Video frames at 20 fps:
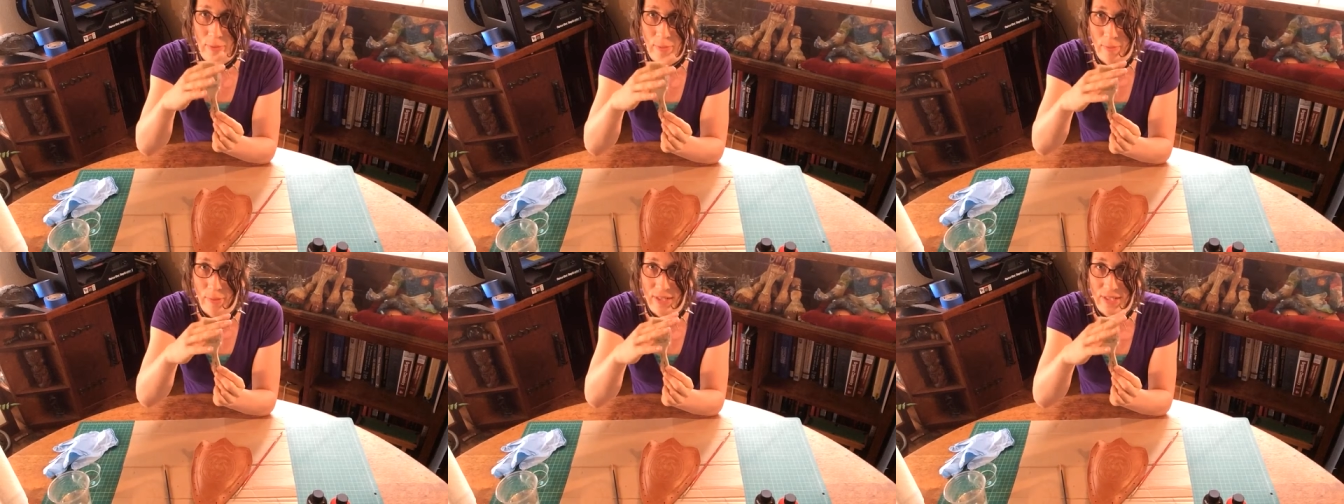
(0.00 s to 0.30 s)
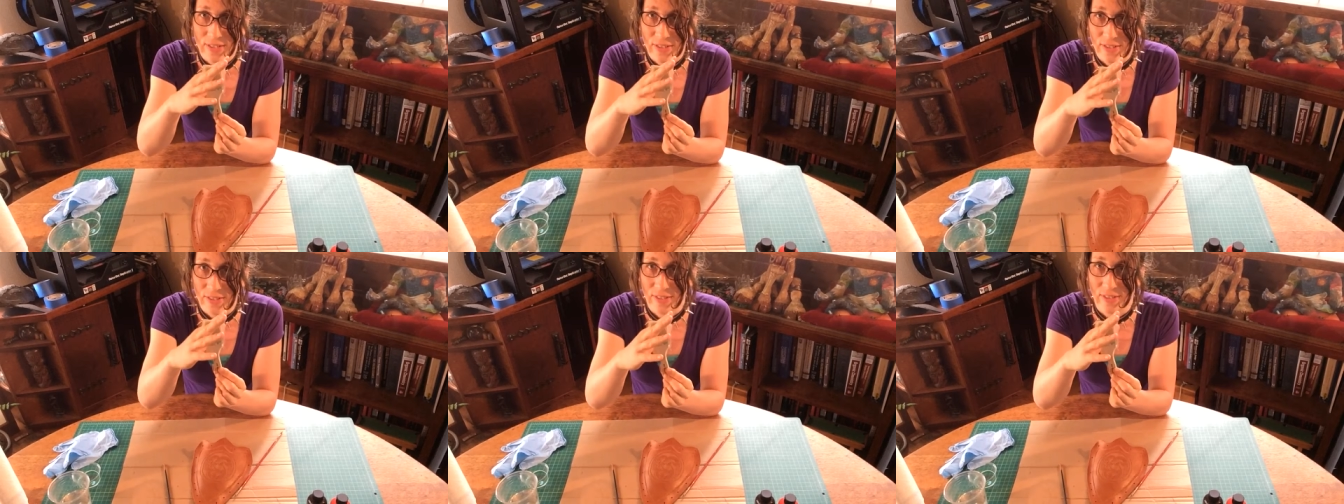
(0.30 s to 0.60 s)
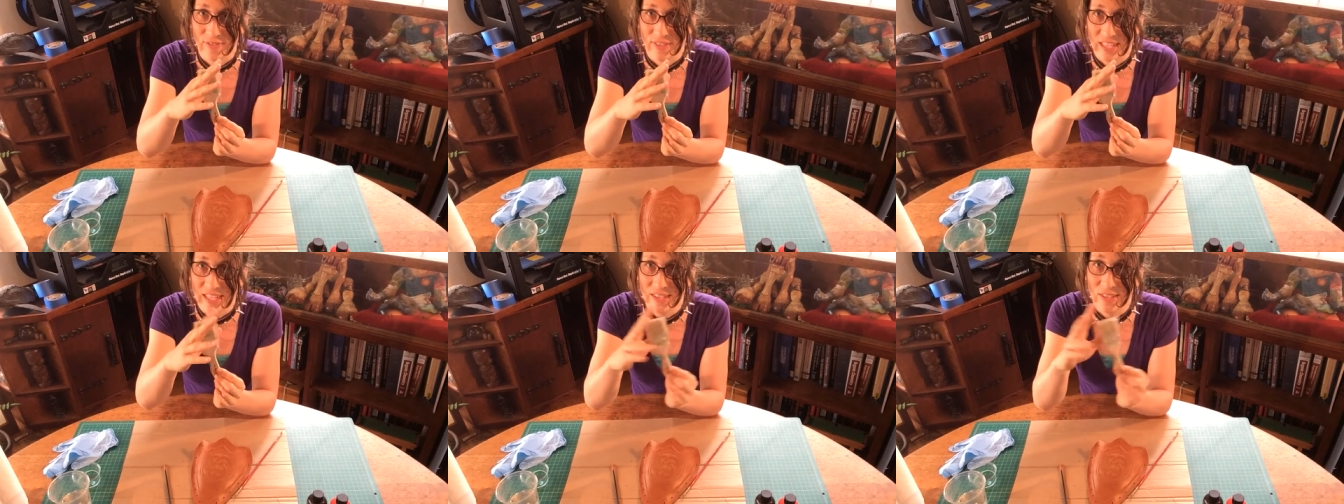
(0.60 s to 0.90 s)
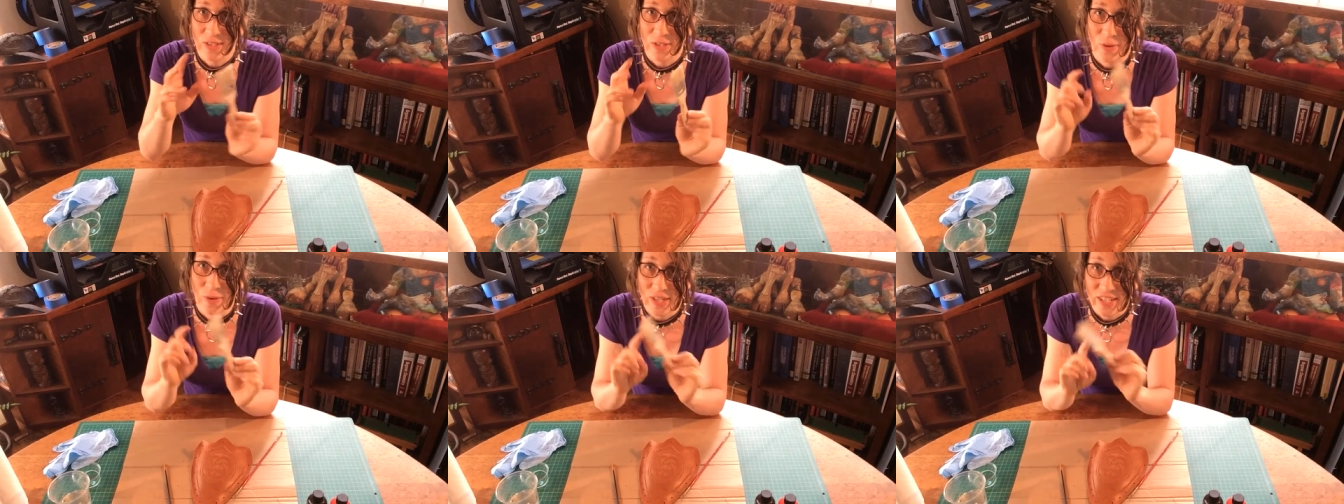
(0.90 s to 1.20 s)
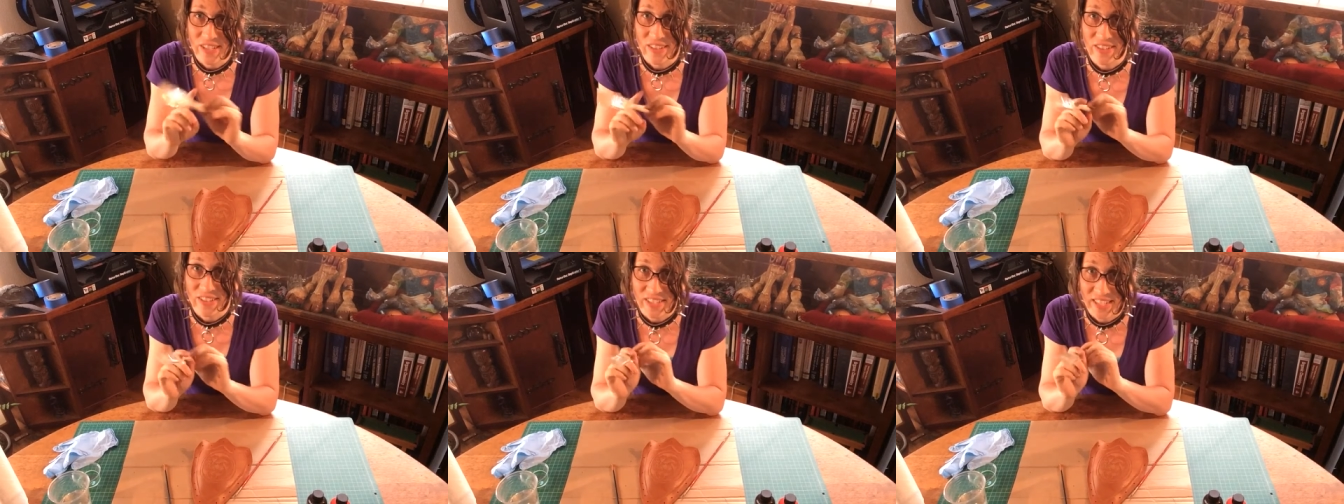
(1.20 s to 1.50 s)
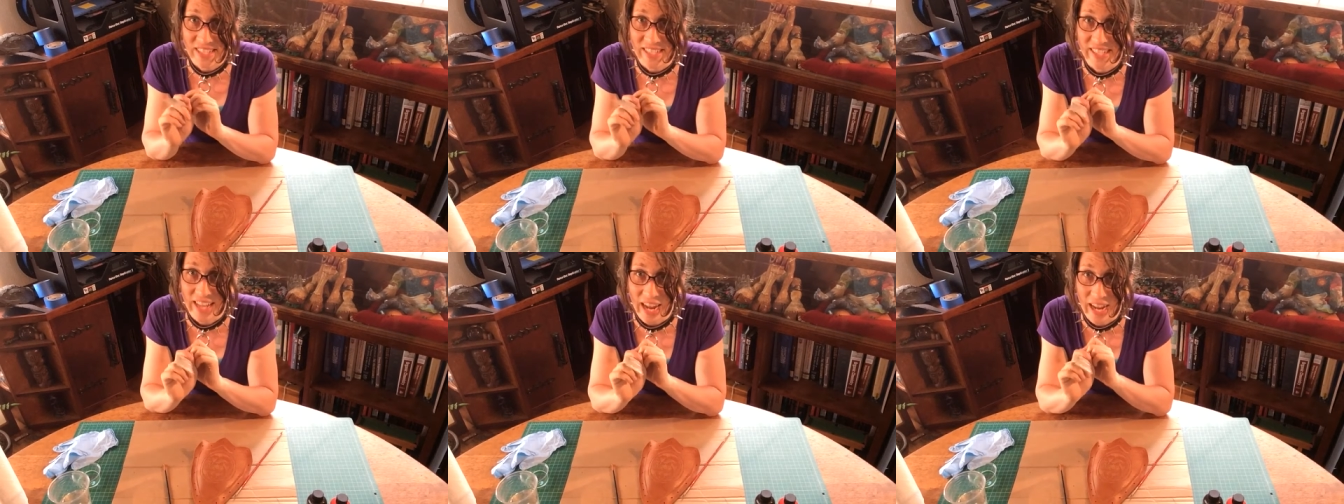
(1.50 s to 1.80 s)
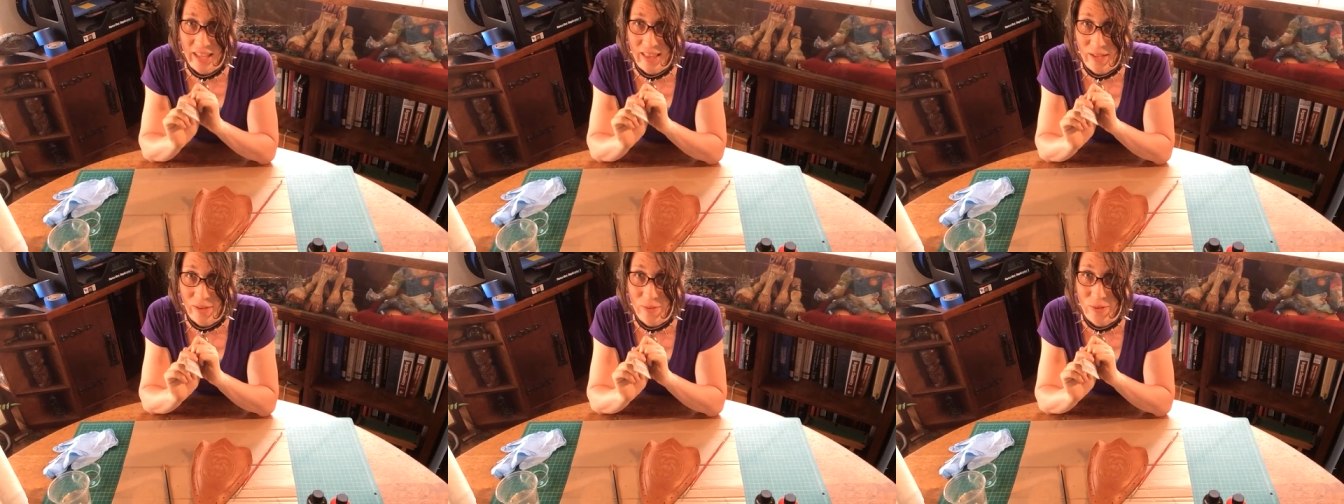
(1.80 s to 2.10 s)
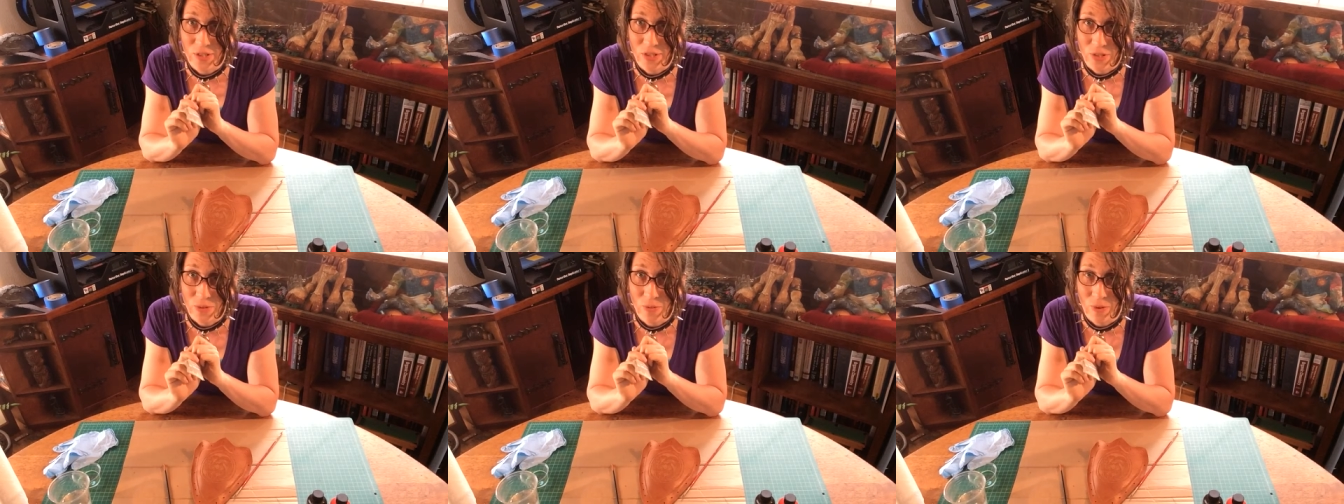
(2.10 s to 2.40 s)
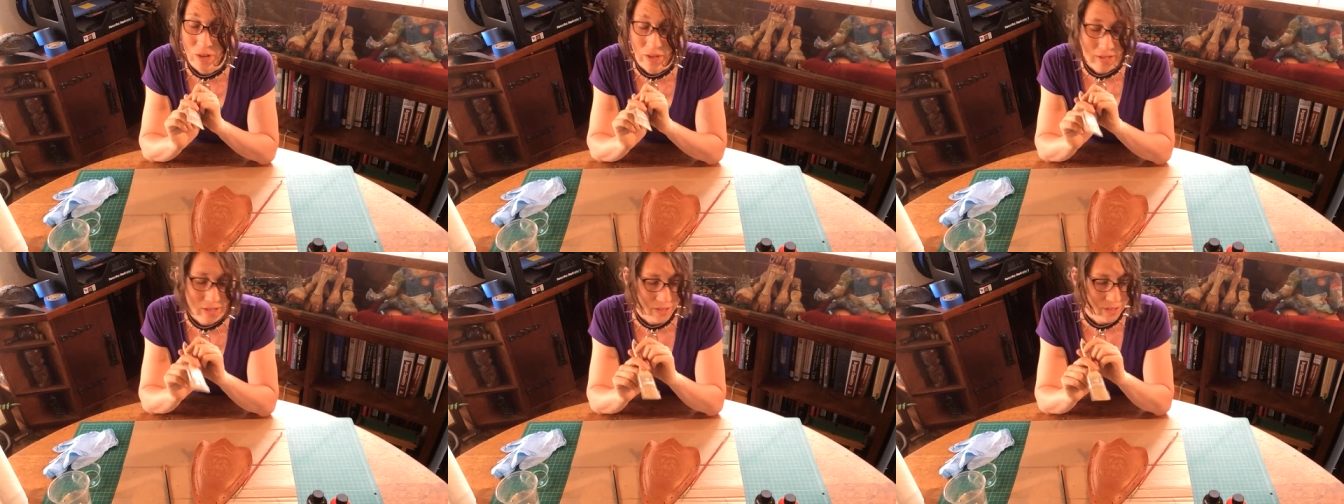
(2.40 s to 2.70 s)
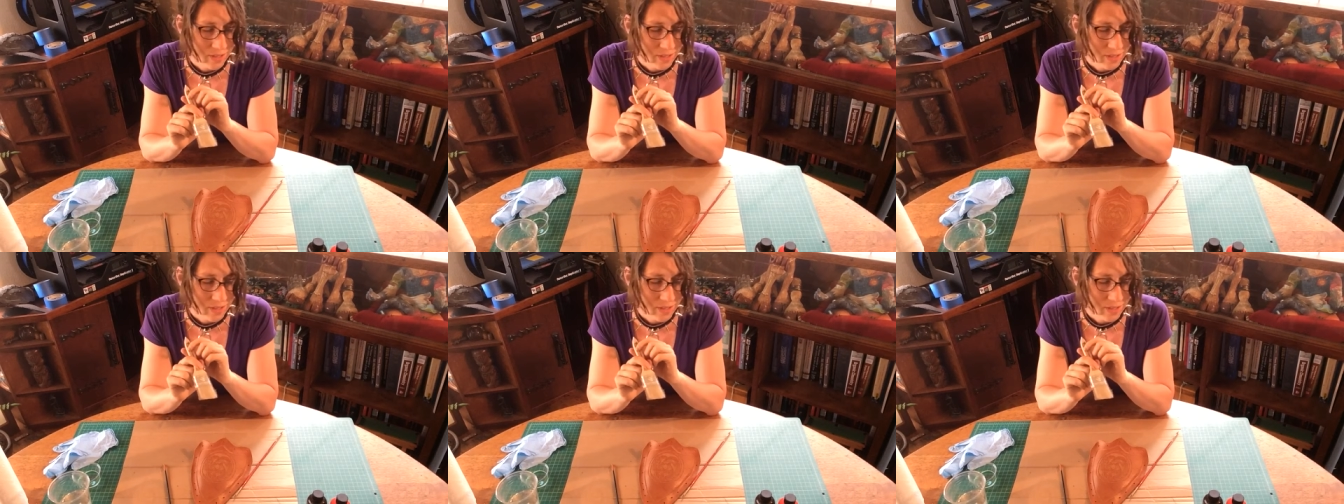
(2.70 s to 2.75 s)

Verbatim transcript: the bristles of these so it does exactly what you want.